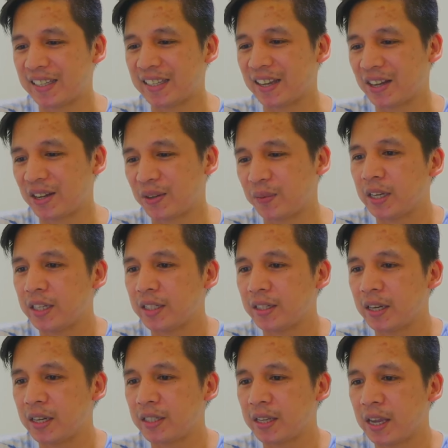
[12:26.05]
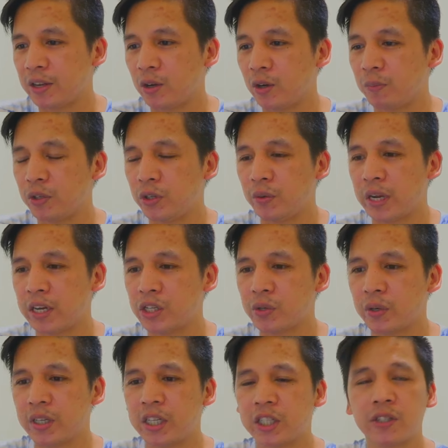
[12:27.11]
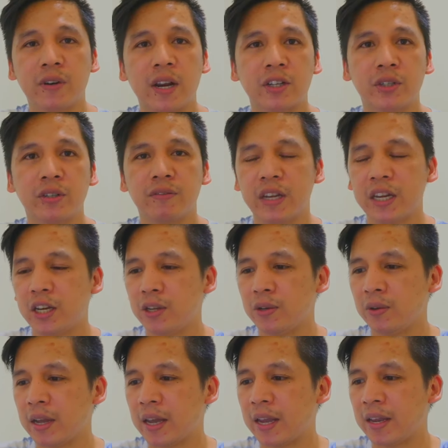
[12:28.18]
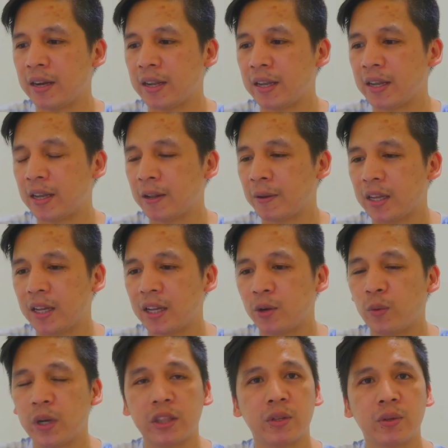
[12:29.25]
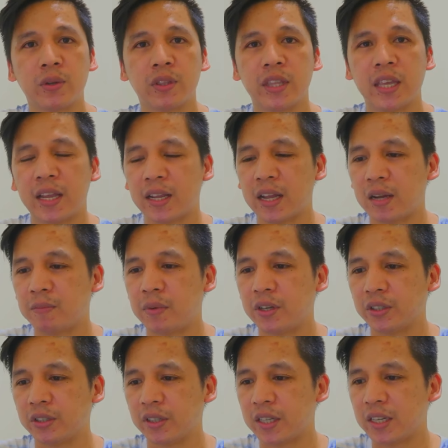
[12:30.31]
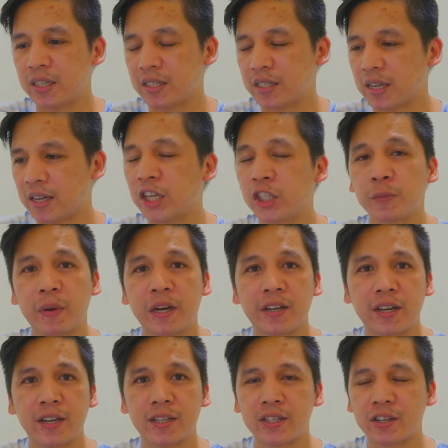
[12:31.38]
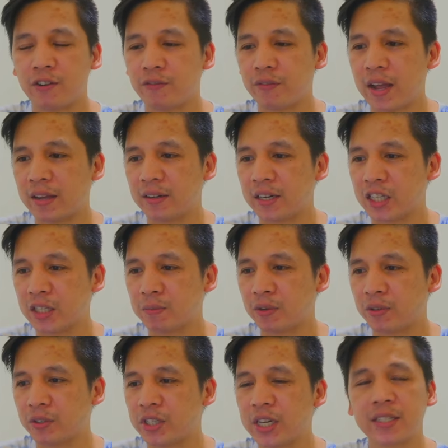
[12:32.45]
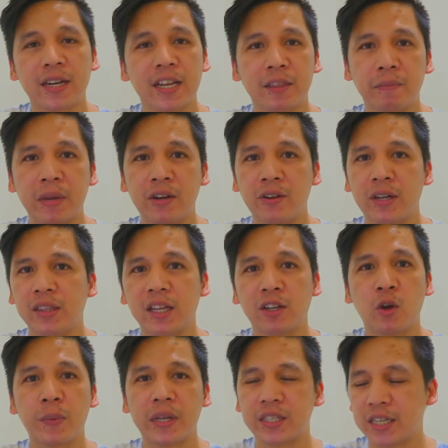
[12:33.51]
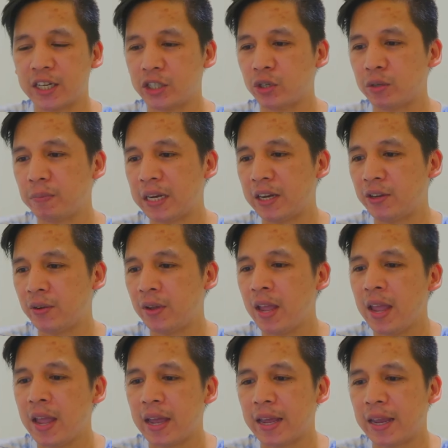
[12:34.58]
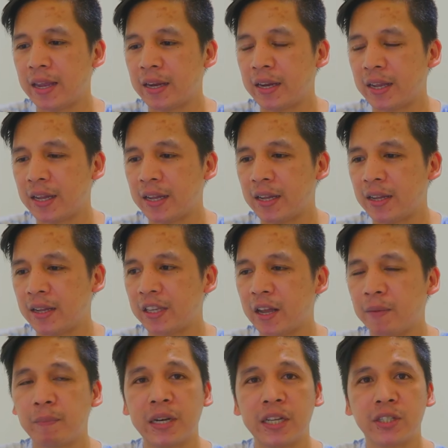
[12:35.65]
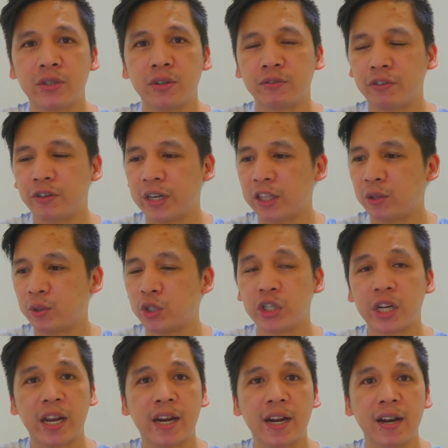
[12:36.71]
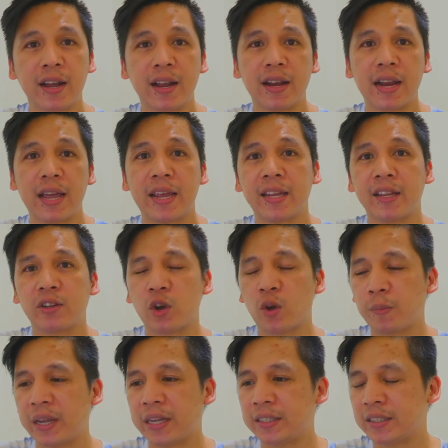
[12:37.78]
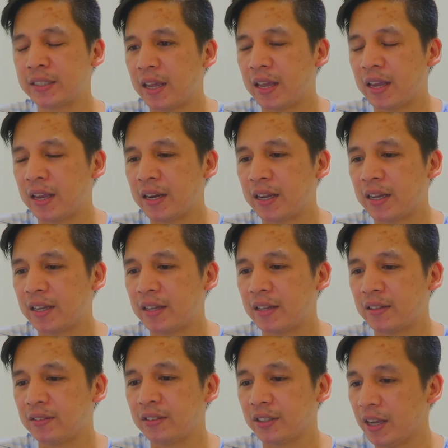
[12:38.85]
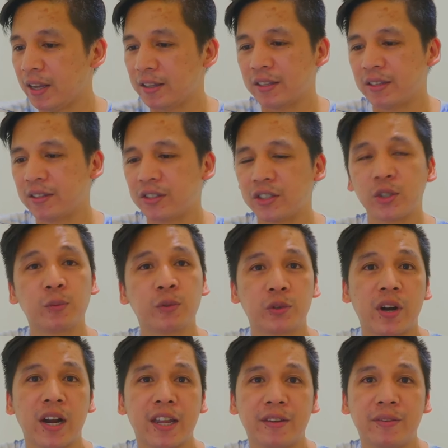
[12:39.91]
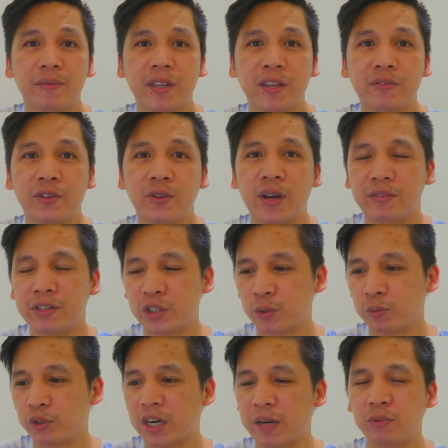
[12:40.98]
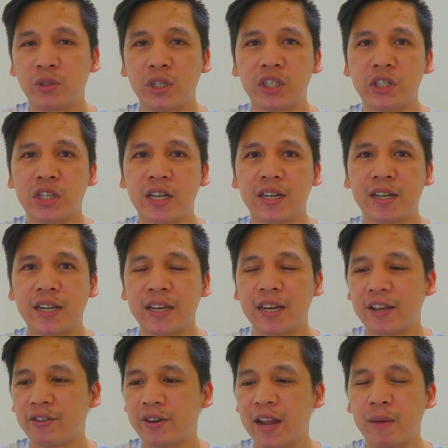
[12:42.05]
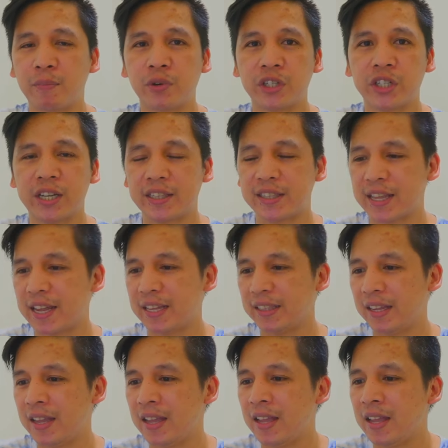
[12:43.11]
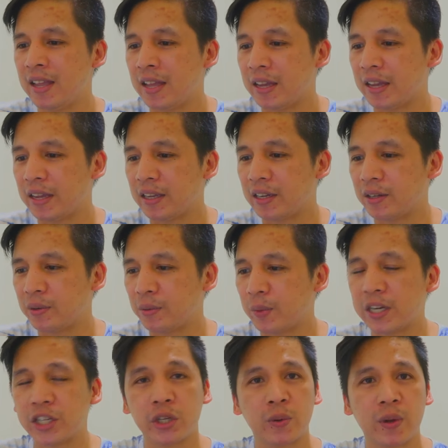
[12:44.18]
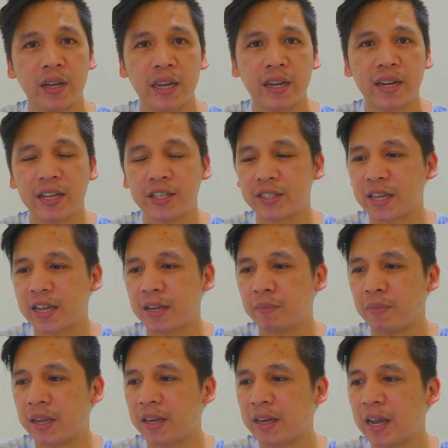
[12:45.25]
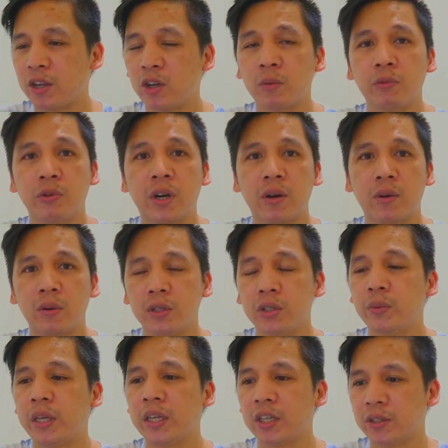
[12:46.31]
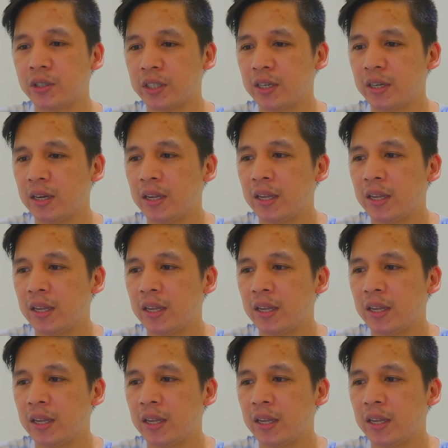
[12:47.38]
Yeah. But yes, guys, I hope you enjoy this reaction video. And what do you think about this experience of Agnez? Just let me know in the comment section below. And yeah, please don't forget to share, like, comment, and subscribe if you haven't subscribed to this channel. And I really appreciate that. And we'll see you again next time. And I hope you are all doing good